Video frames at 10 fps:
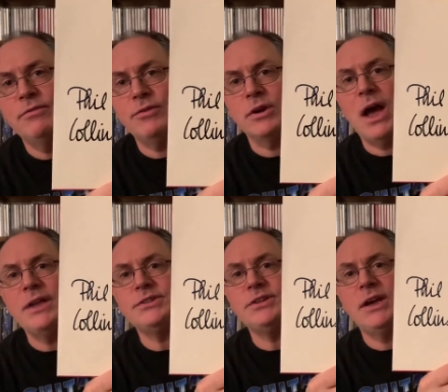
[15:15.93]
For
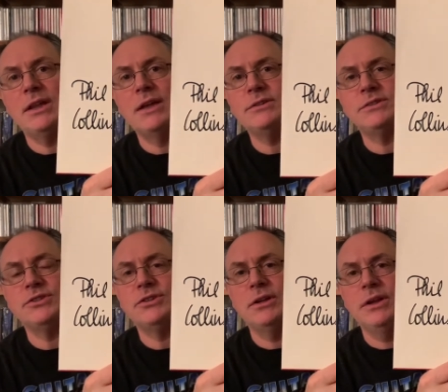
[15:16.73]
God's sake, that's
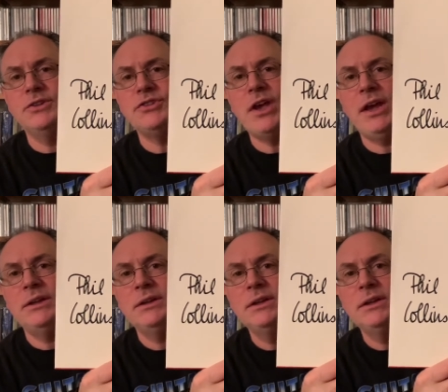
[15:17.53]
just insane.